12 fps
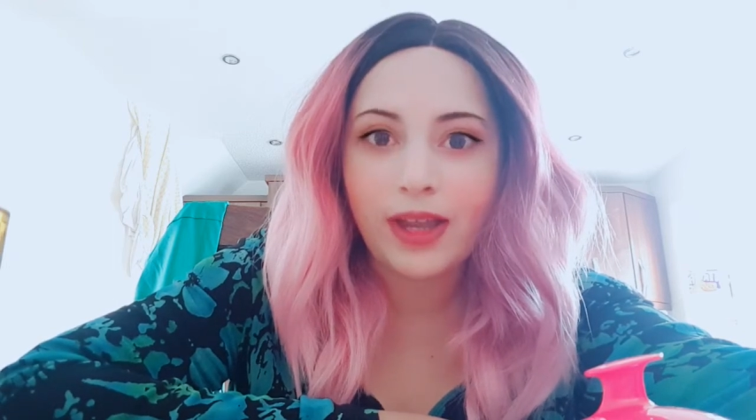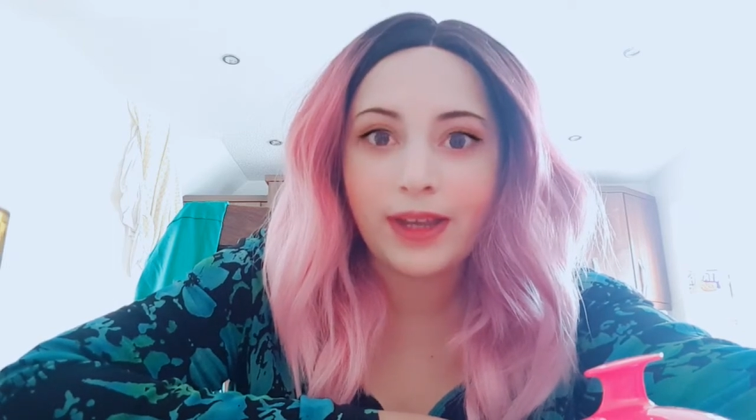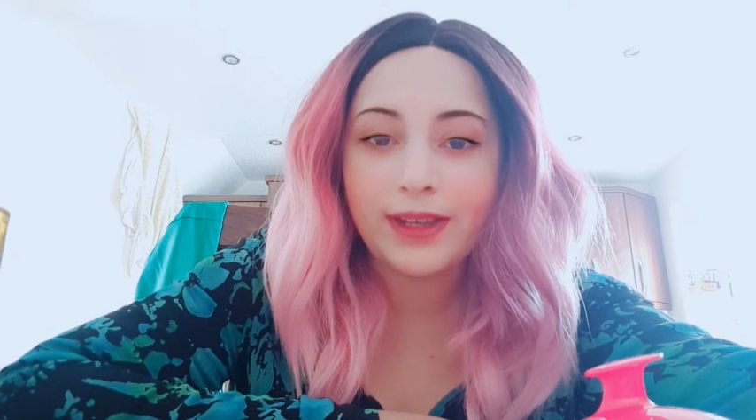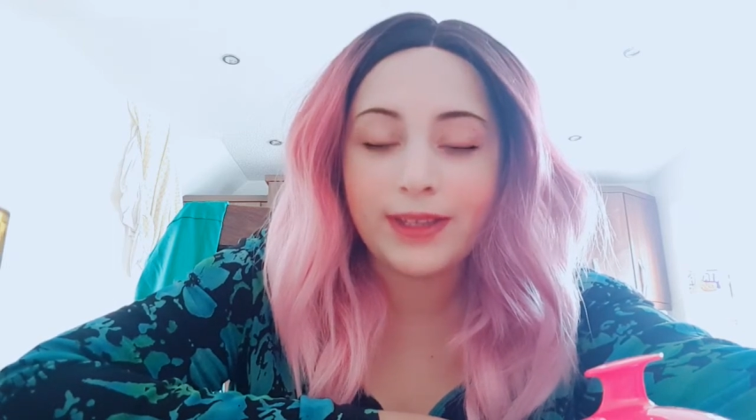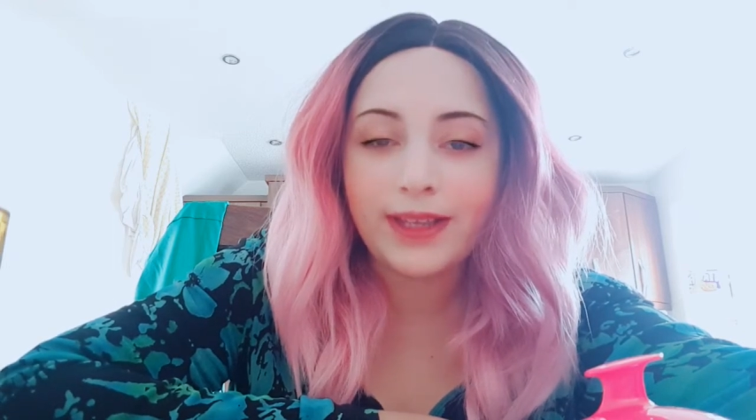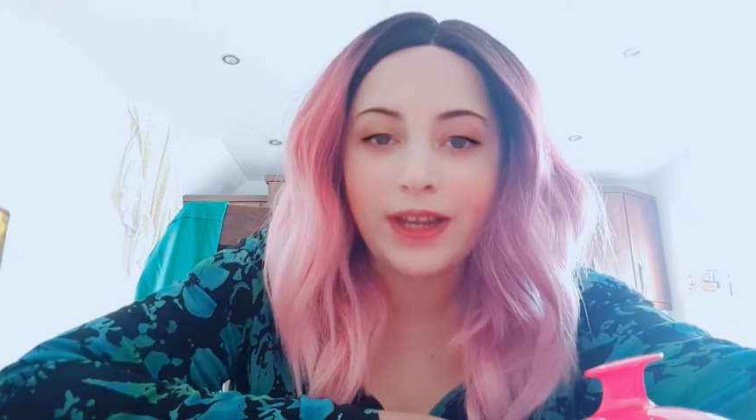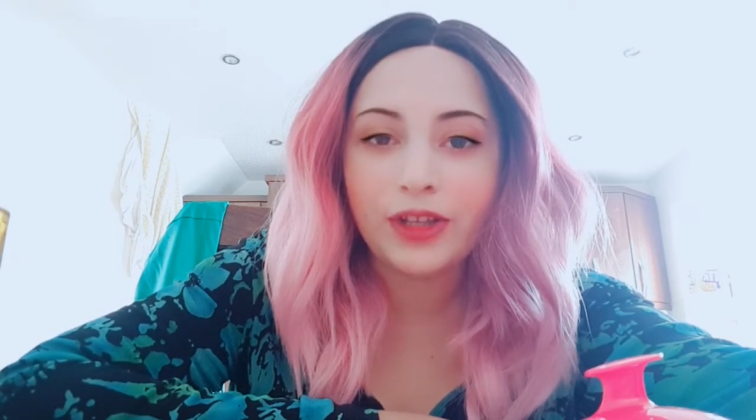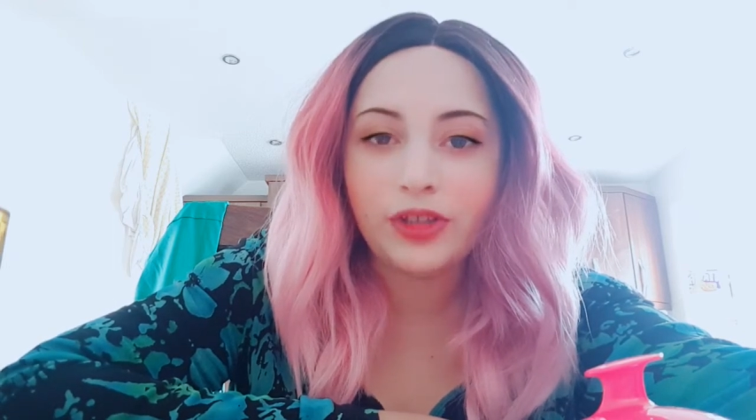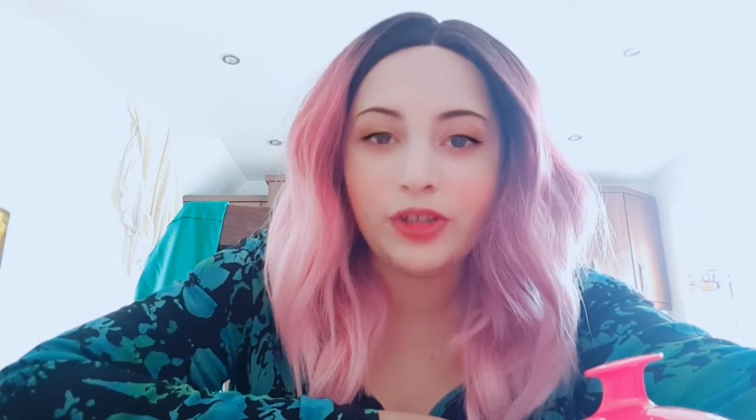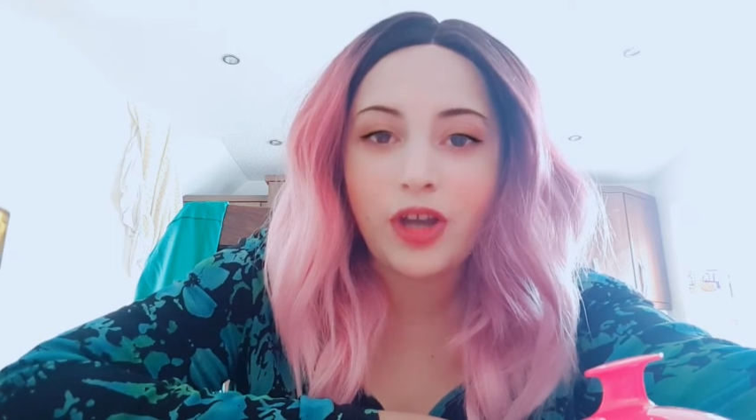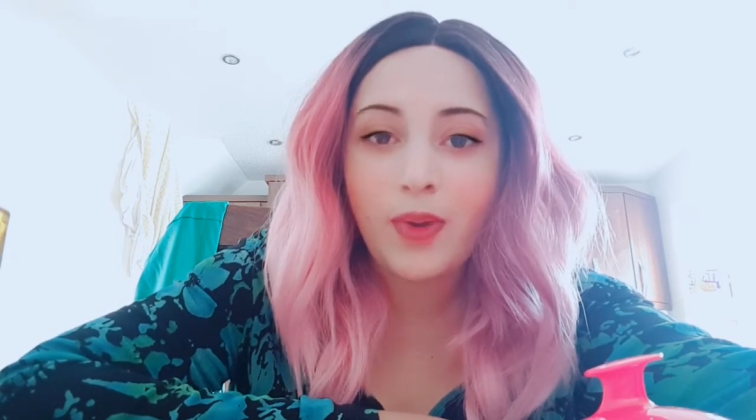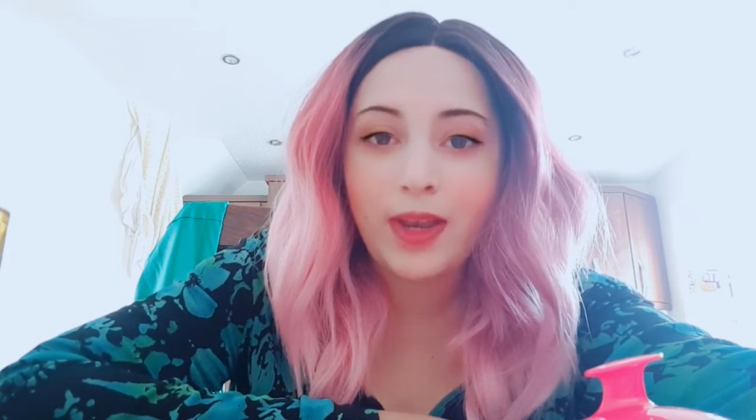I decided to
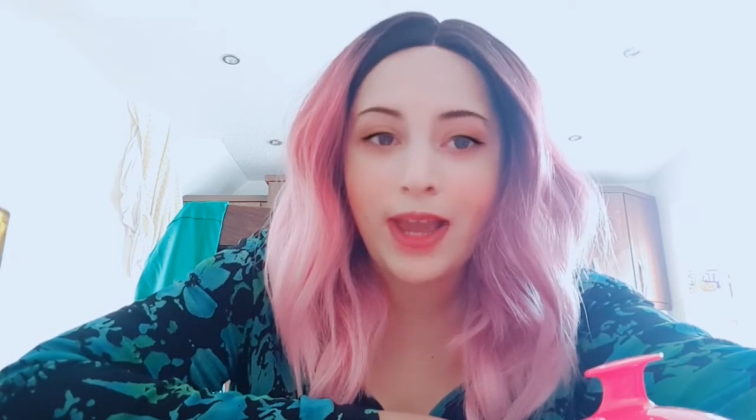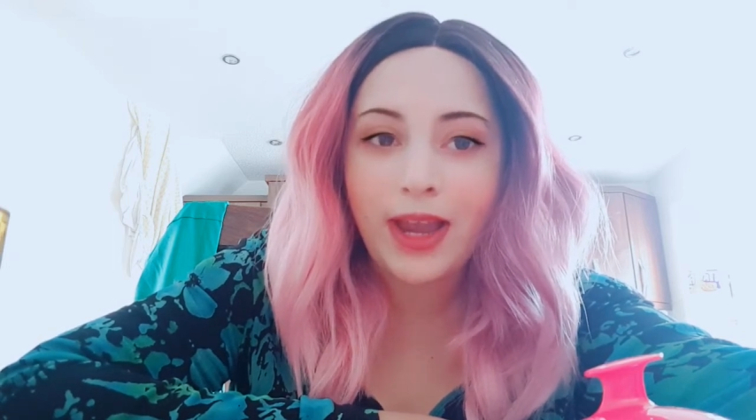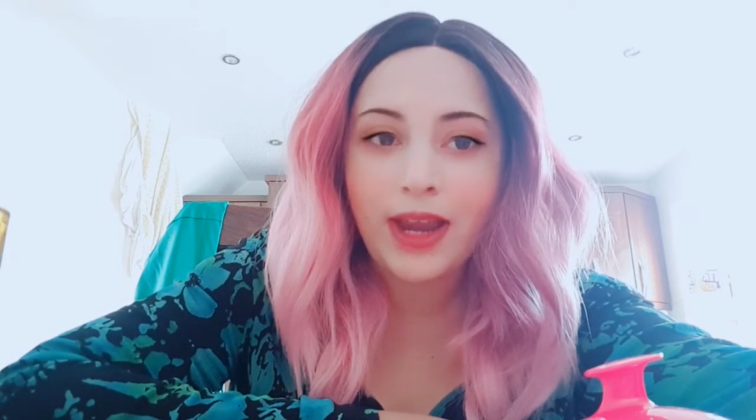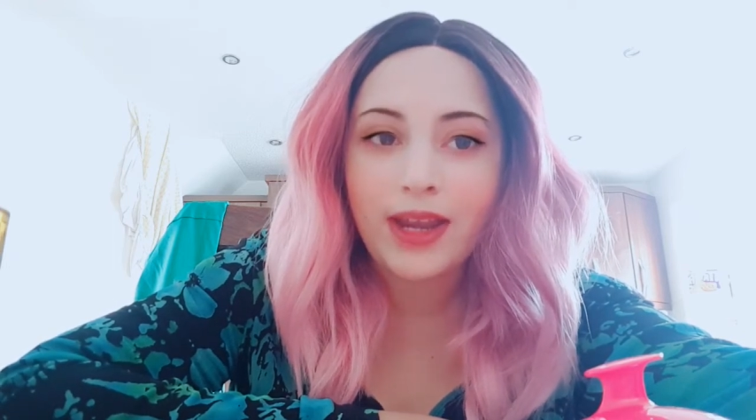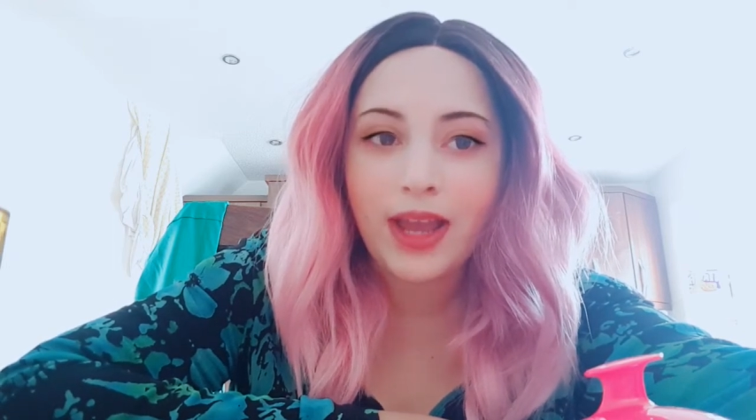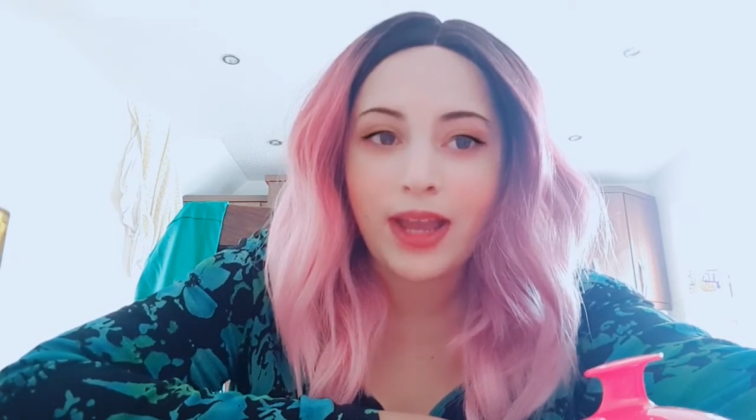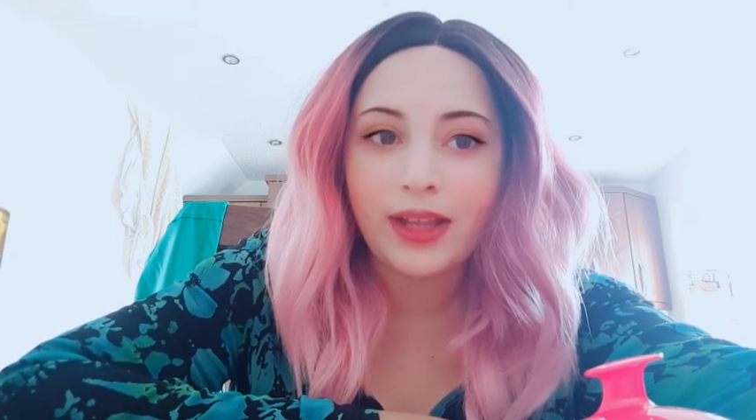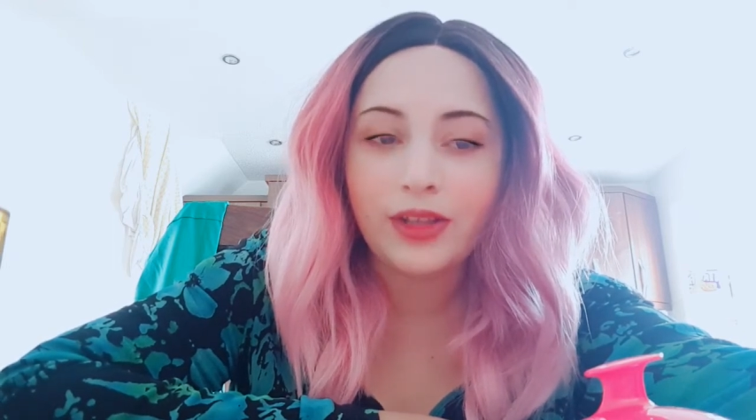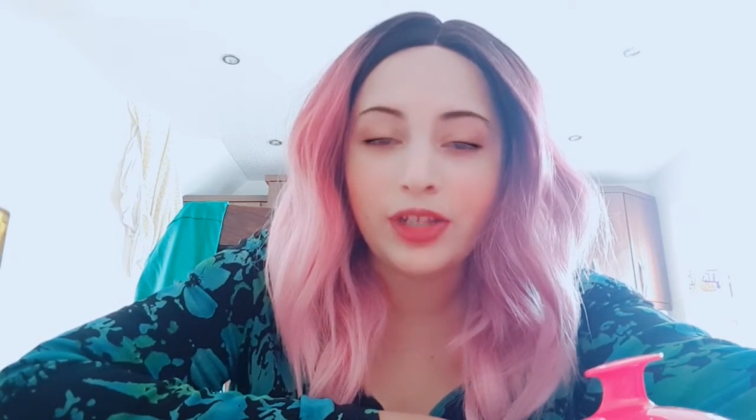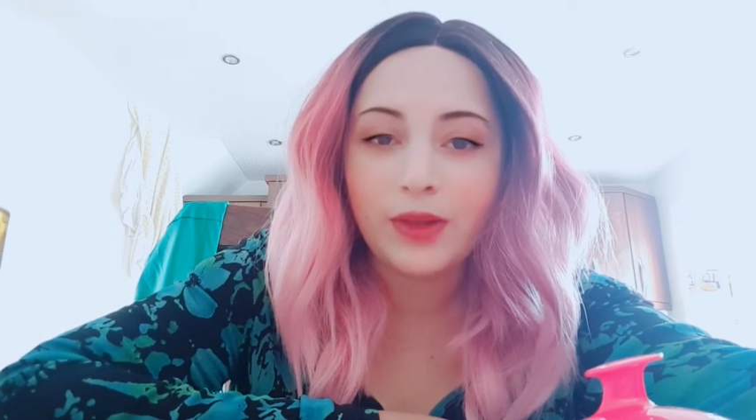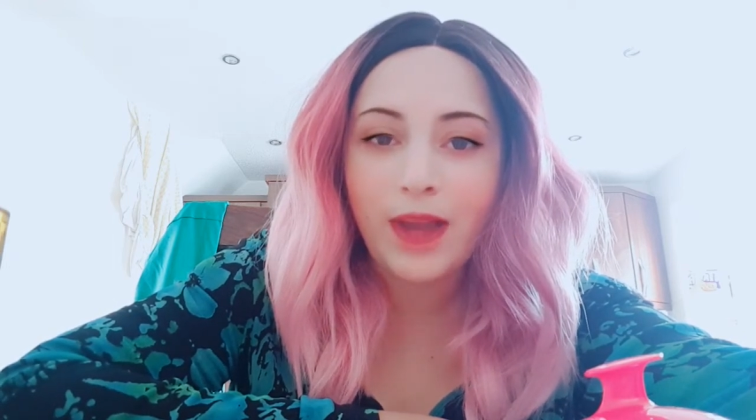go online and to have a